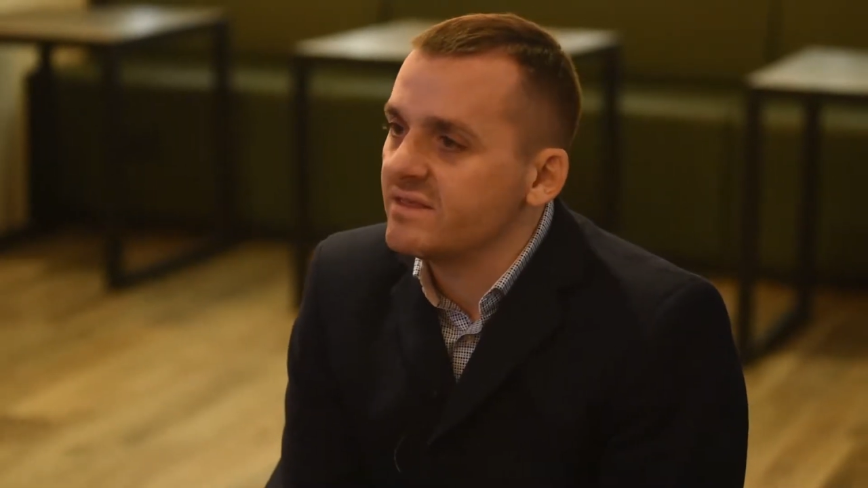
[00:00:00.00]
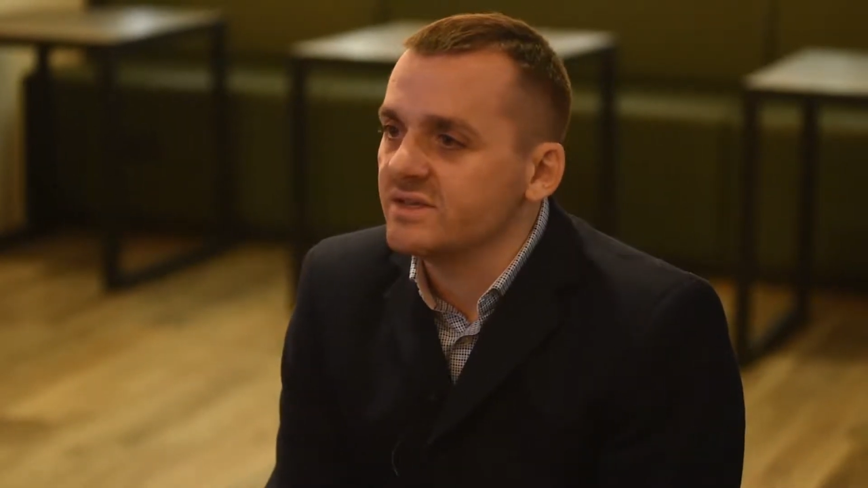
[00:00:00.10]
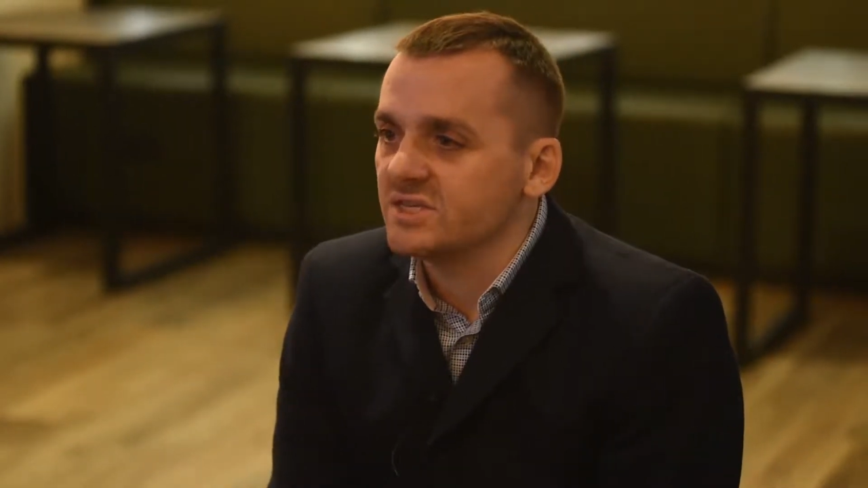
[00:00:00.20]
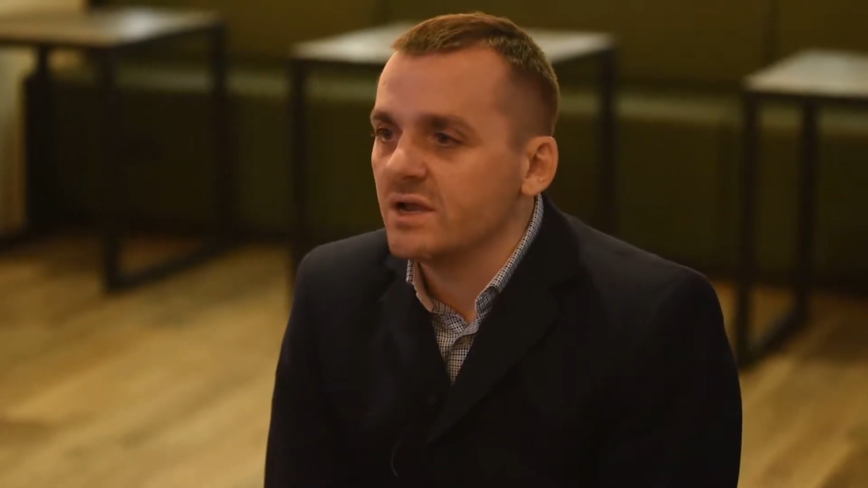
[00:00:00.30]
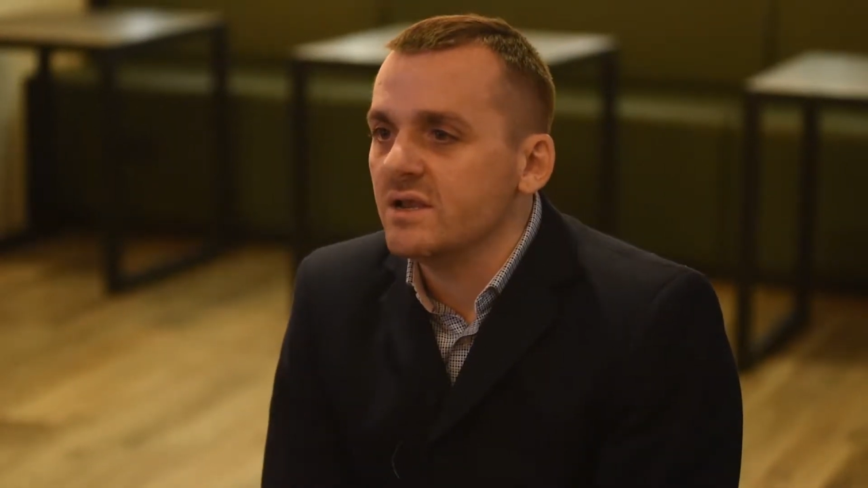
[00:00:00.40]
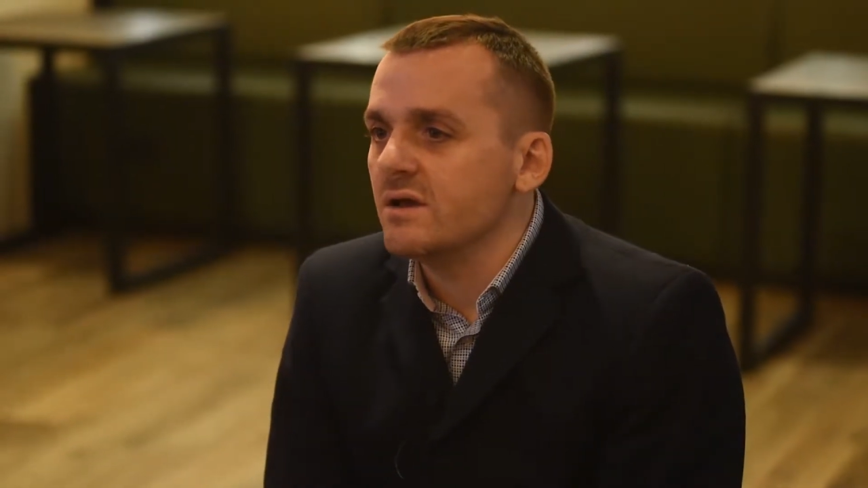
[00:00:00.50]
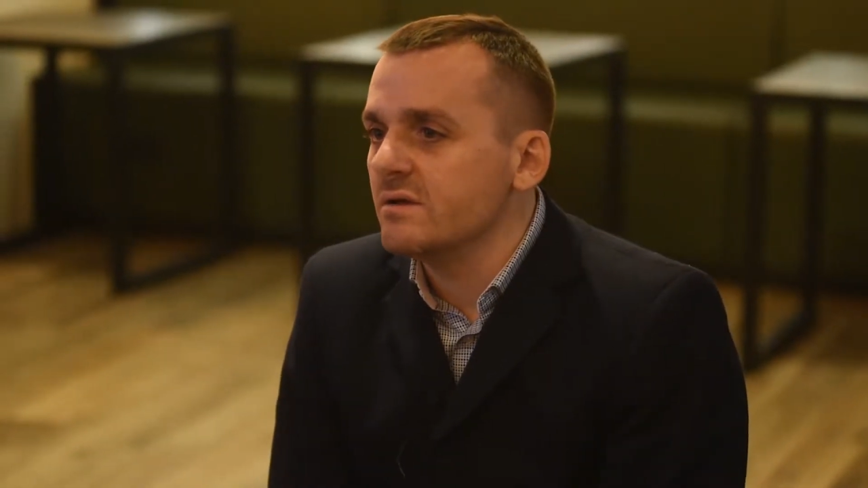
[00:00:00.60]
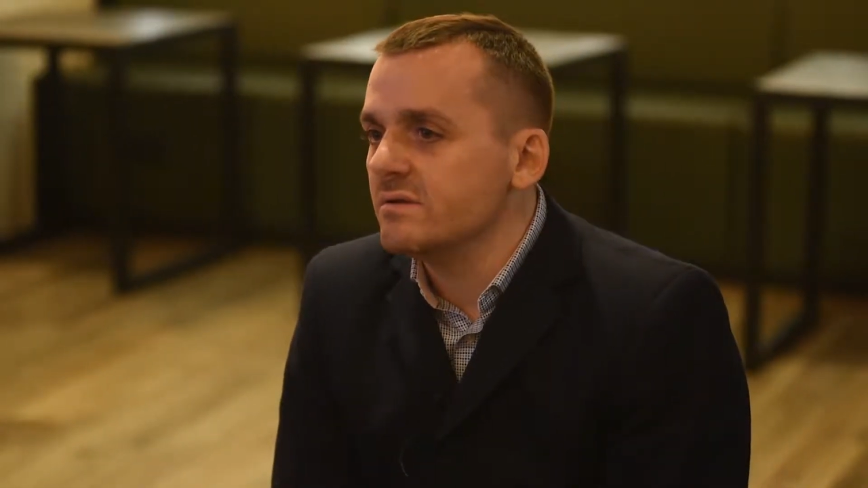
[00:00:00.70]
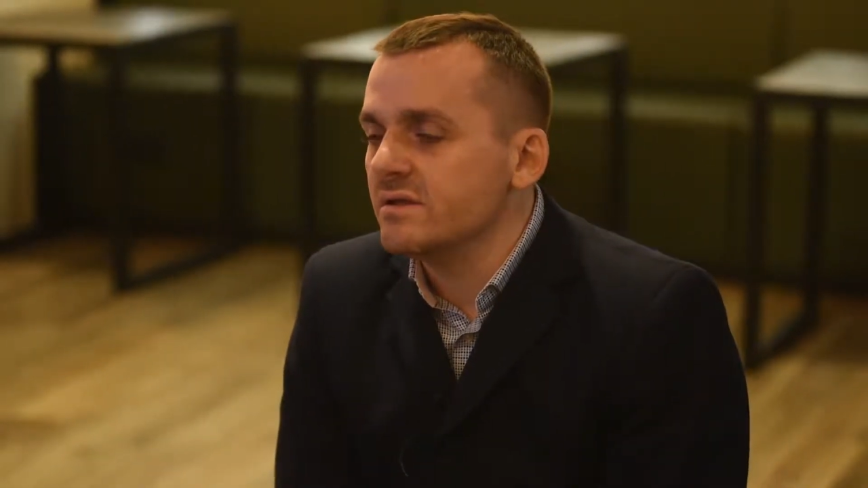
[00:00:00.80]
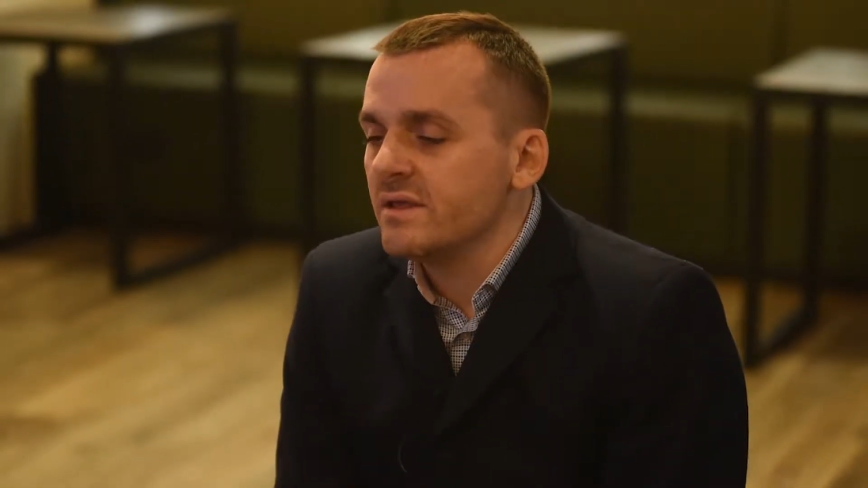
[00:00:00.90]
things I
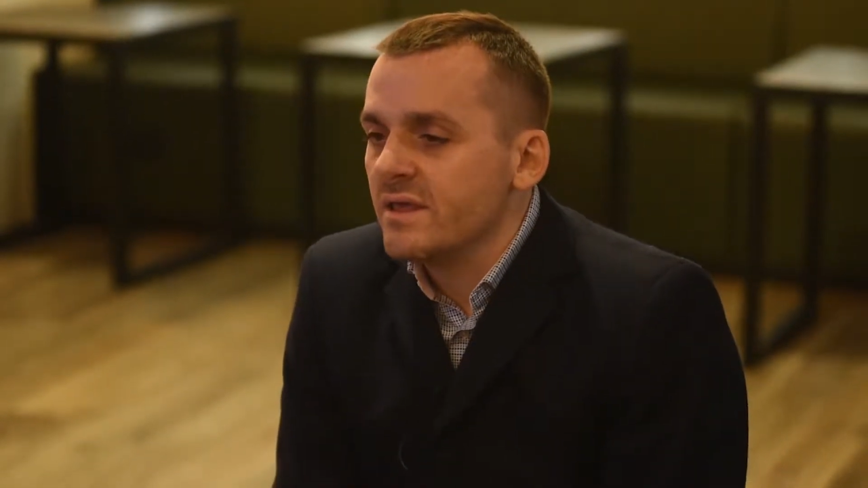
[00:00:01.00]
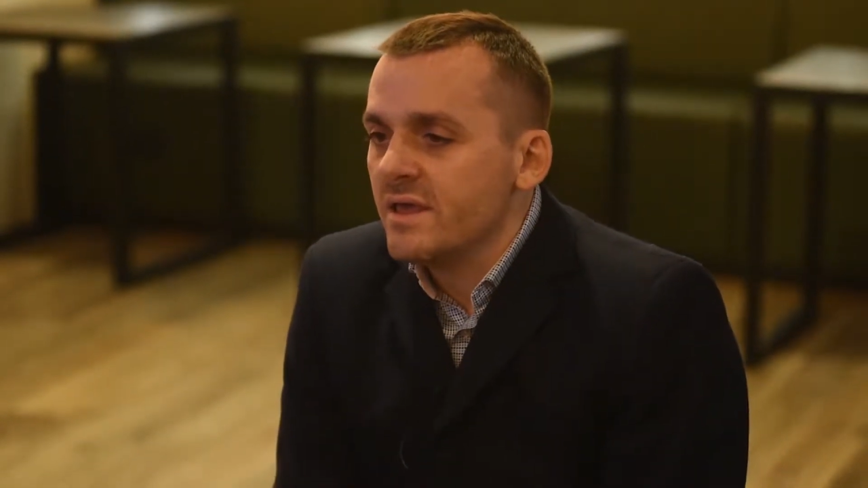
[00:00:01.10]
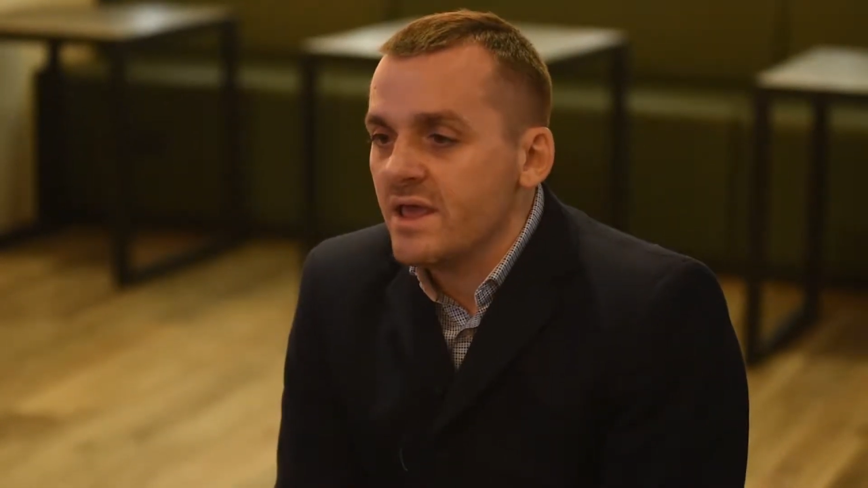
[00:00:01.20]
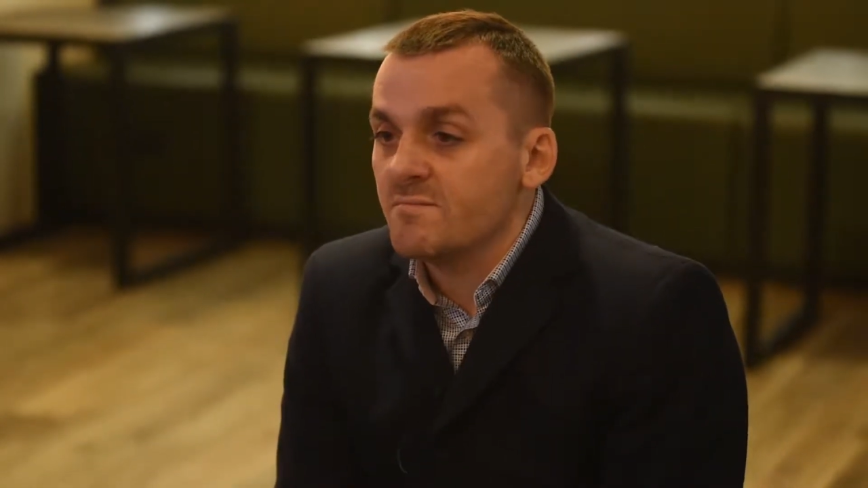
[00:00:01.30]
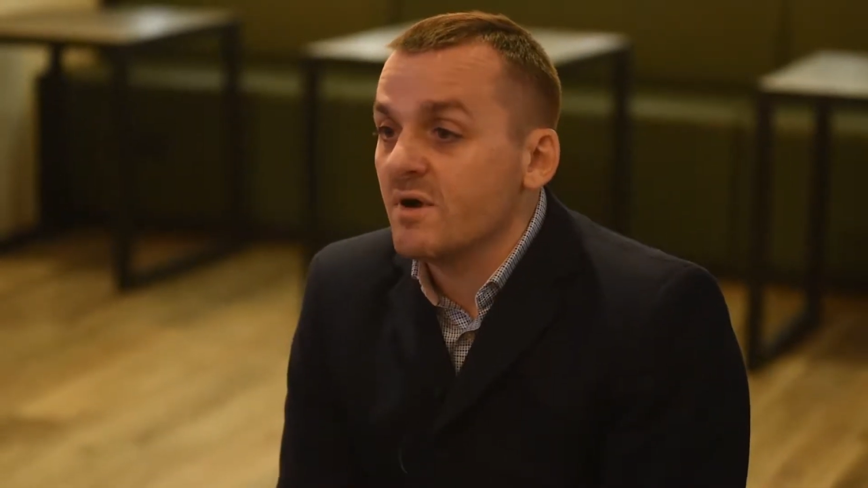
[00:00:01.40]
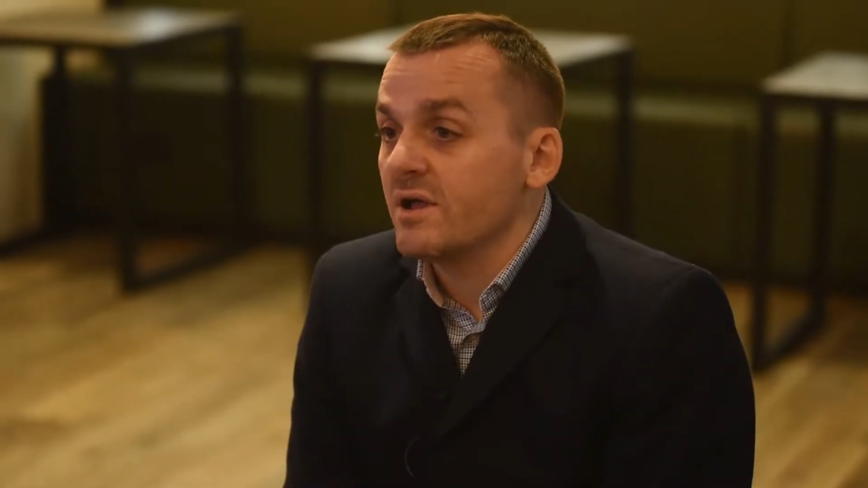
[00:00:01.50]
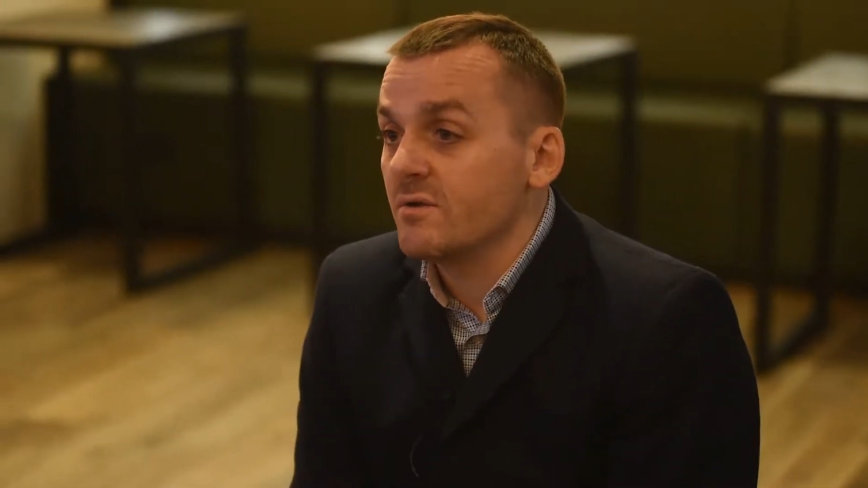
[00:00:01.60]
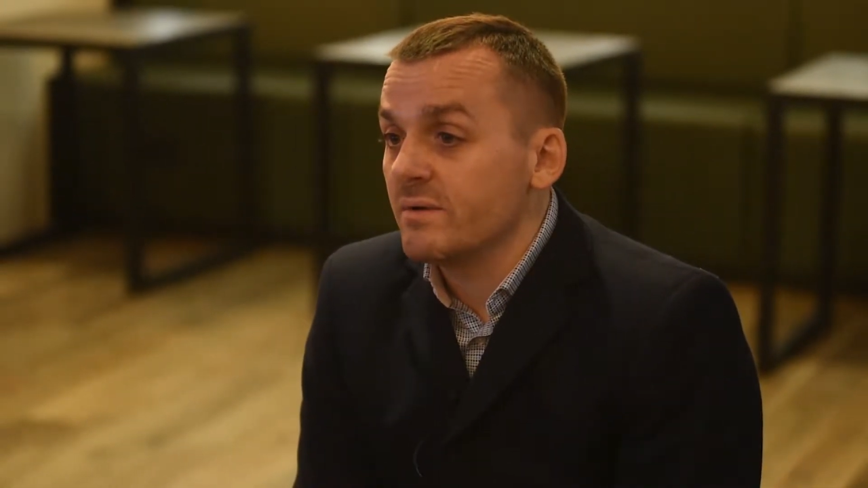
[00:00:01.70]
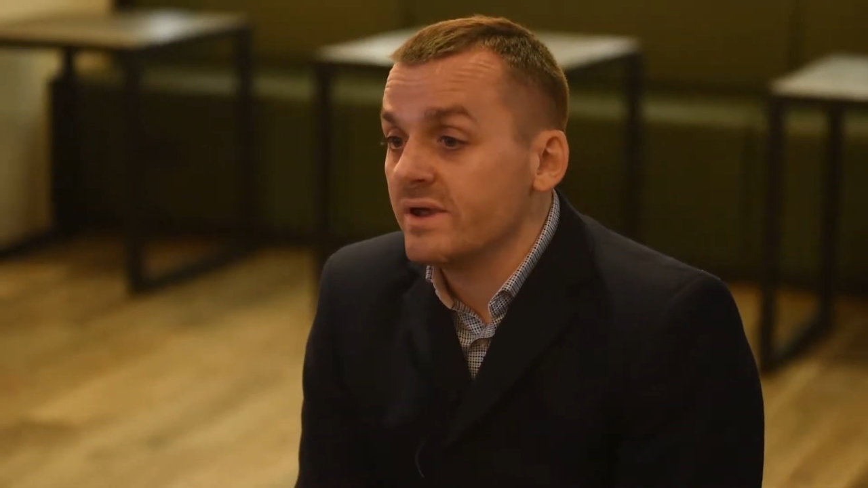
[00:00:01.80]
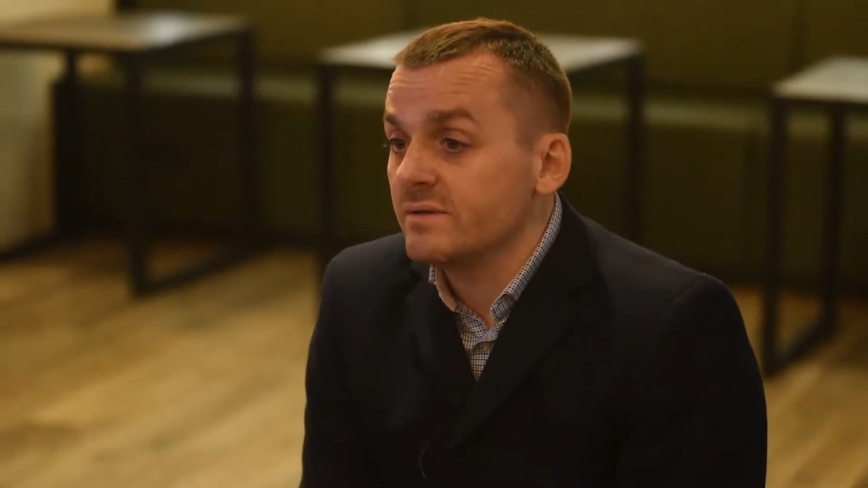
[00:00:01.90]
learned in my
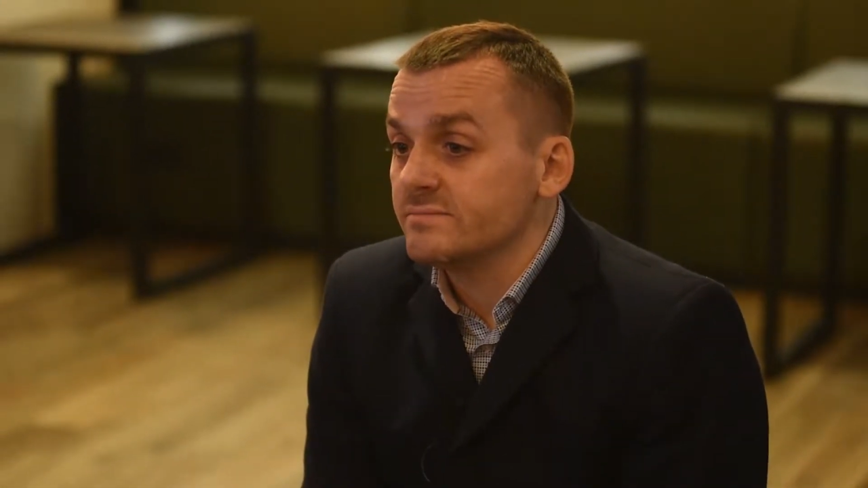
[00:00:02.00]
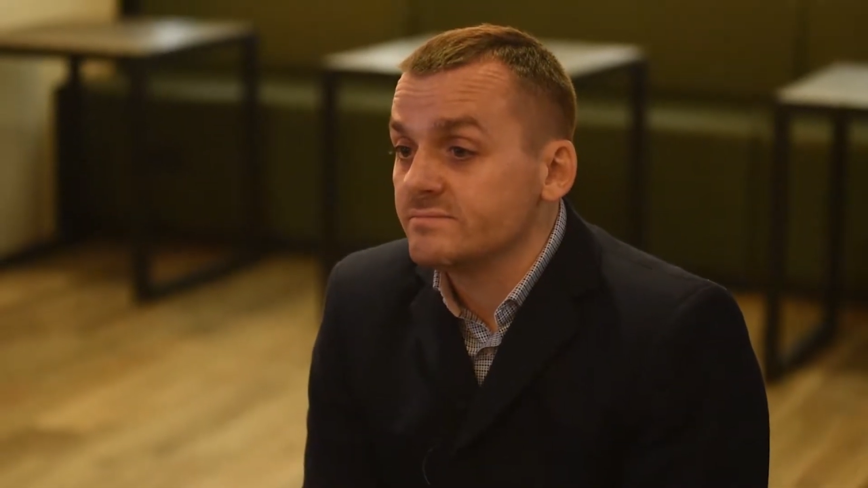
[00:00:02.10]
career.